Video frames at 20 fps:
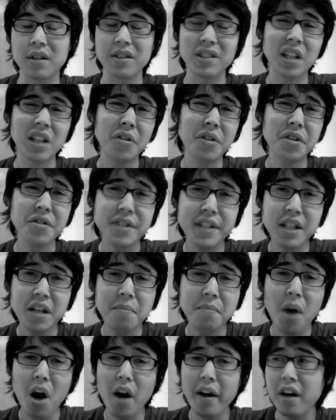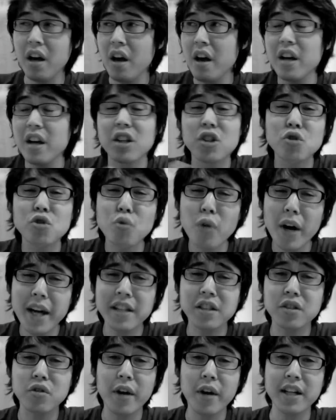So you see my
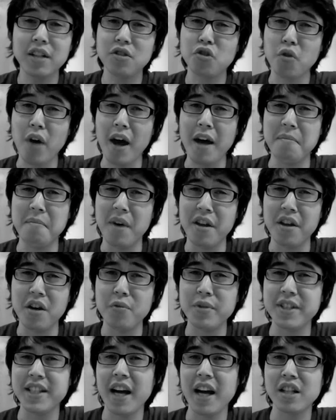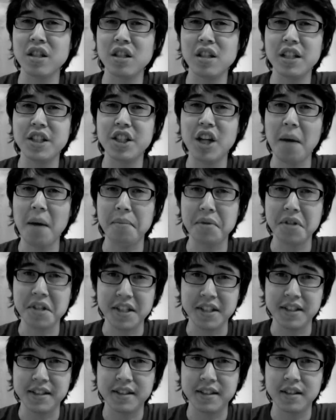great great grandmother was actually
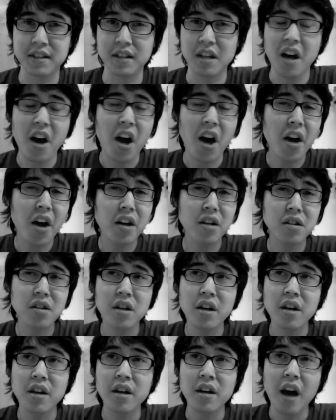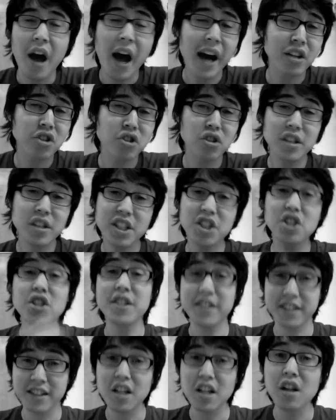Japanese and actually she's
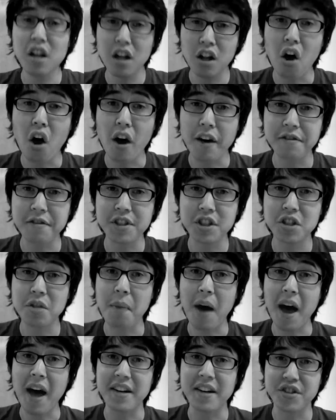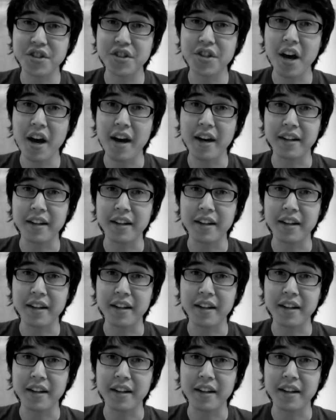still alive in Japan today.